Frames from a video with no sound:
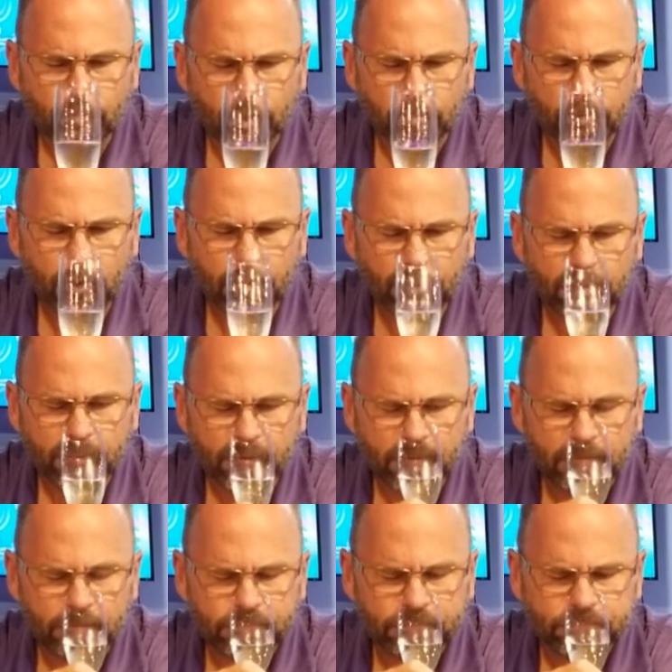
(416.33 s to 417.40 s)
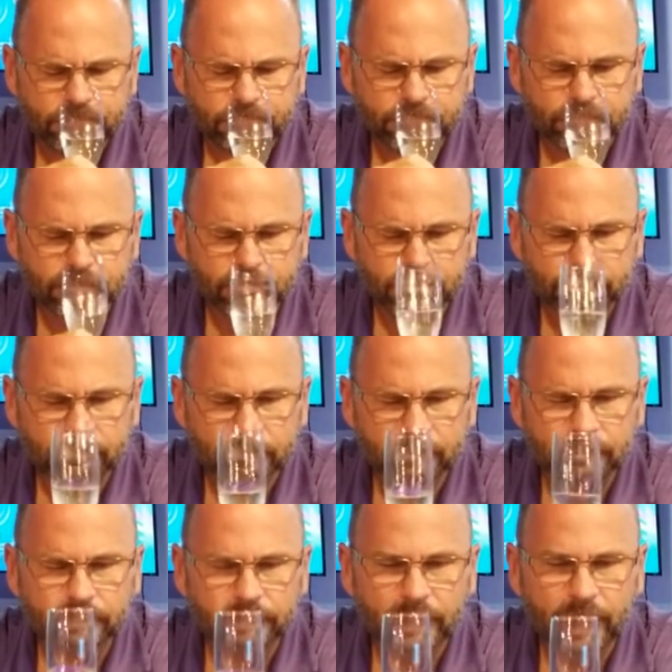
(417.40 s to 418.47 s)
both of them
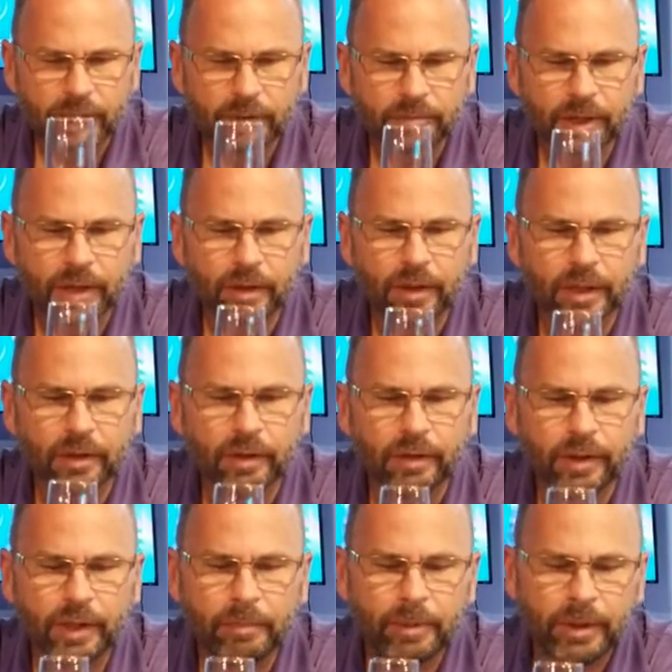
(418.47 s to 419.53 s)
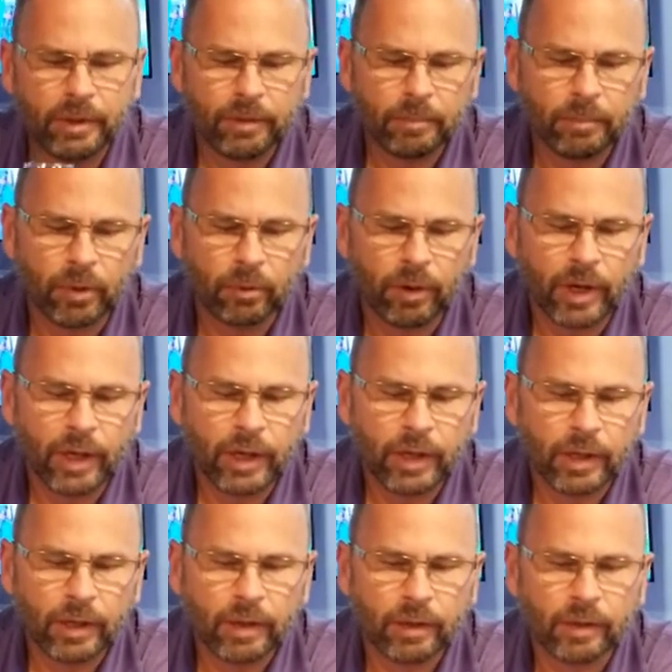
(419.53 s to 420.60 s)
kind of got like a lemon
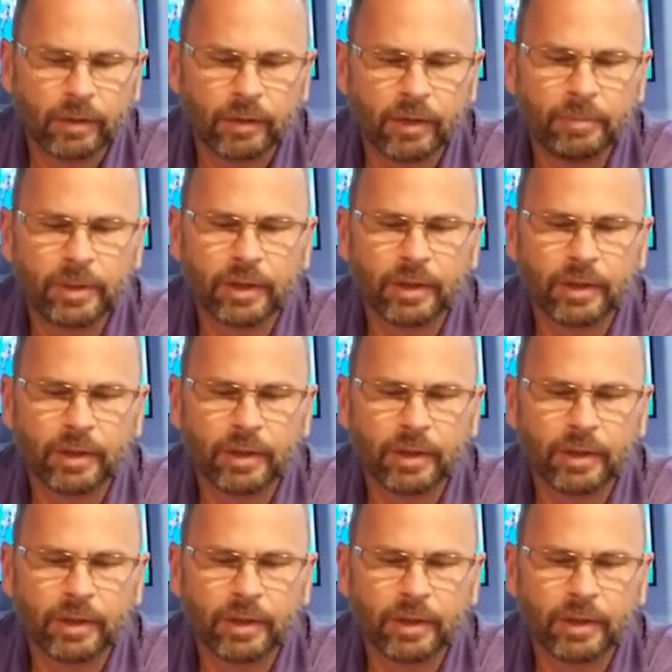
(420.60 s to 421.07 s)
meringue, lemon